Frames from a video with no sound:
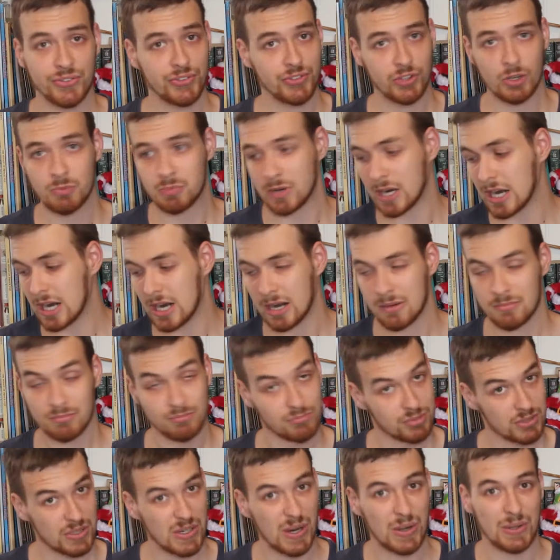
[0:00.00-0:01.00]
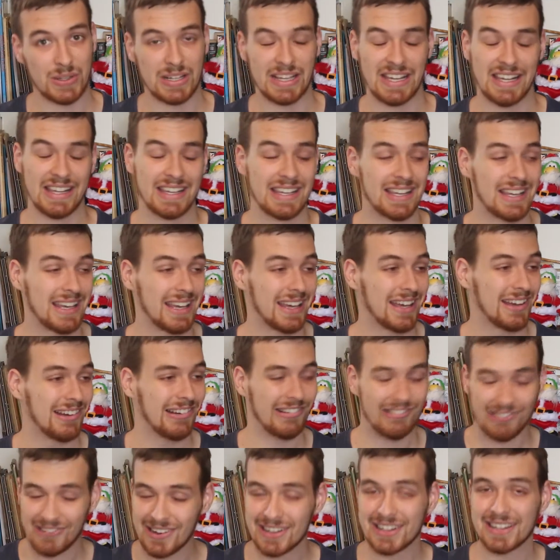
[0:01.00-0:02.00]
Super Broly.
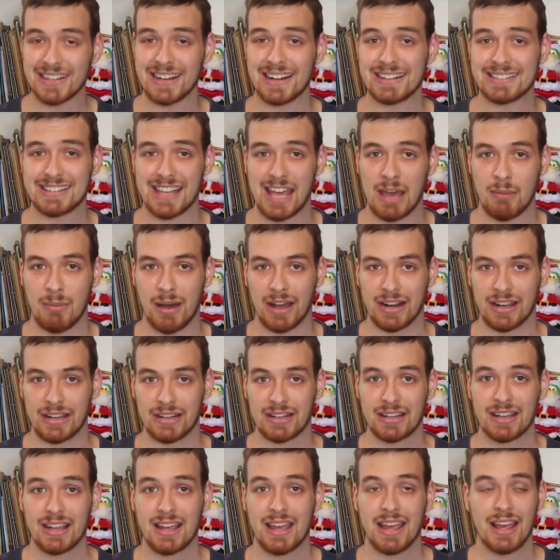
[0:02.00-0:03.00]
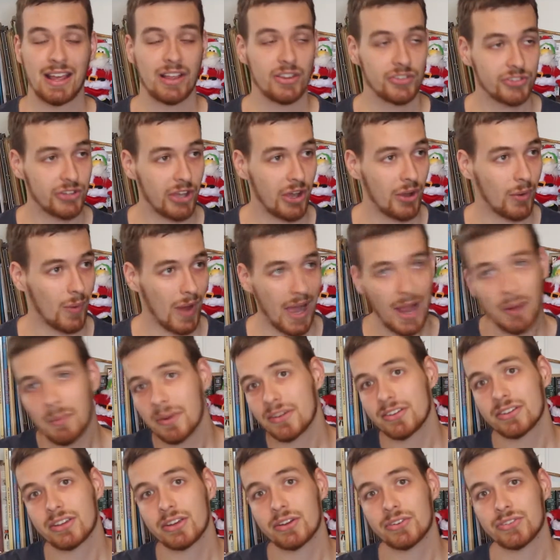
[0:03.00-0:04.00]
What can I say about it? So, I
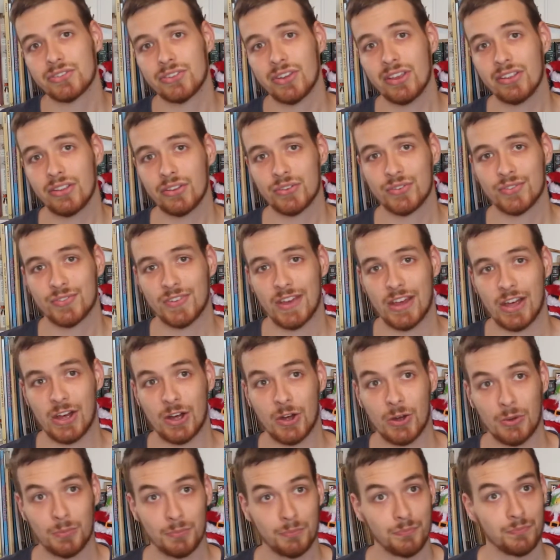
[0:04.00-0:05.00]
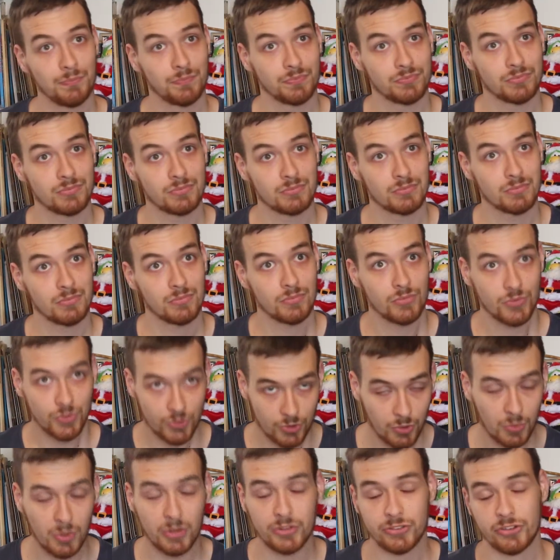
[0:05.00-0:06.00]
went to go see this film
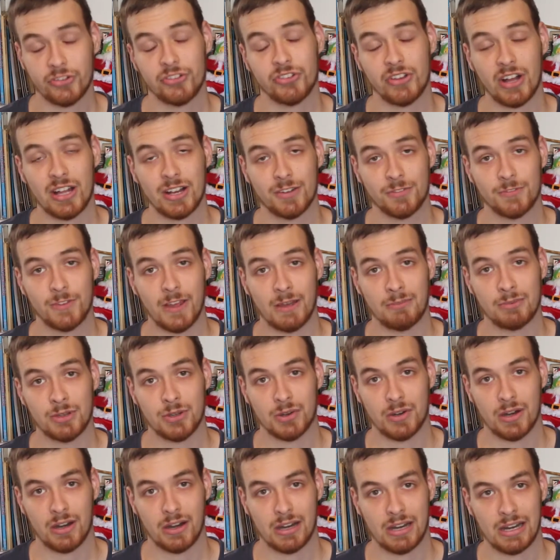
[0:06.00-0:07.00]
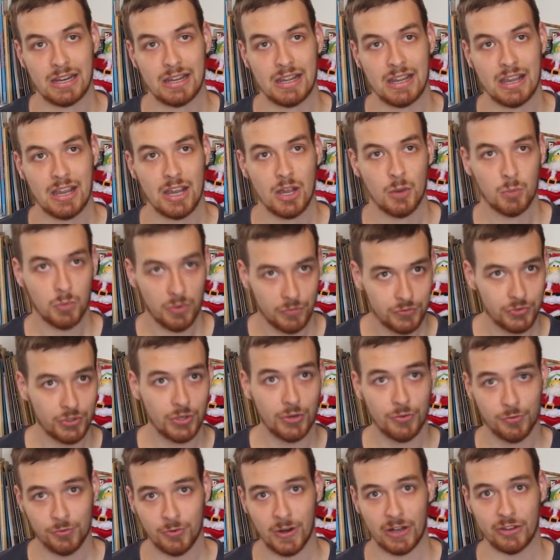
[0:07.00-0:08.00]
towards the start of February with
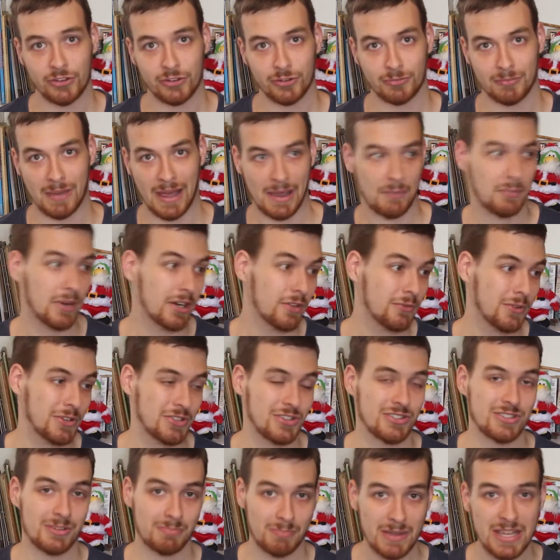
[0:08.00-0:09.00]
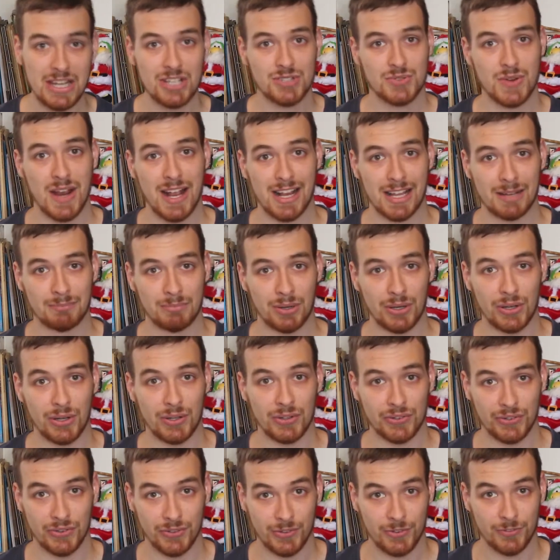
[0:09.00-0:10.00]
two friends of mine, one of which is a big Dragon
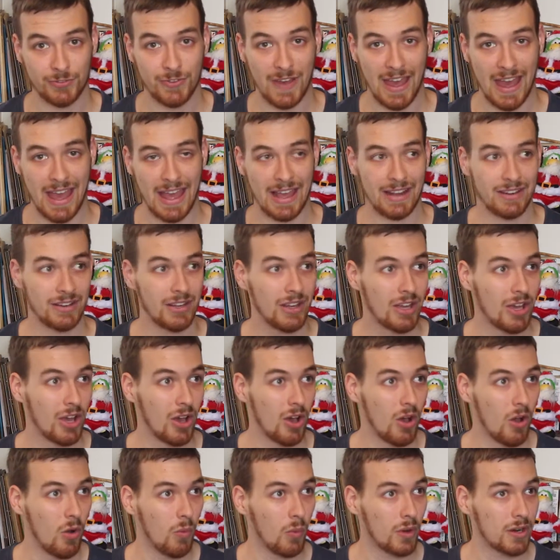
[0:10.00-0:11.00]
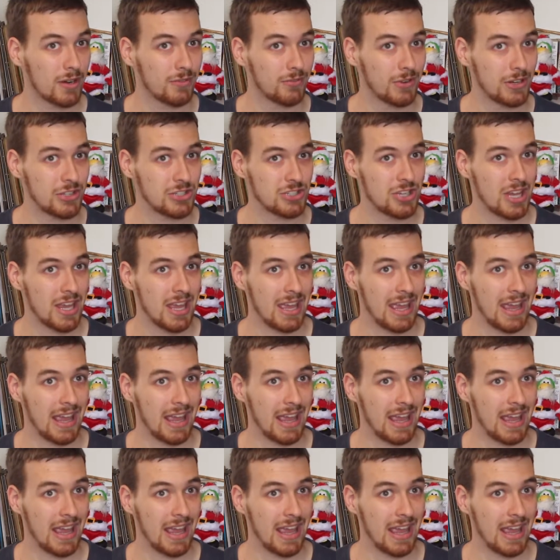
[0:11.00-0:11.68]
Ball fan, one of which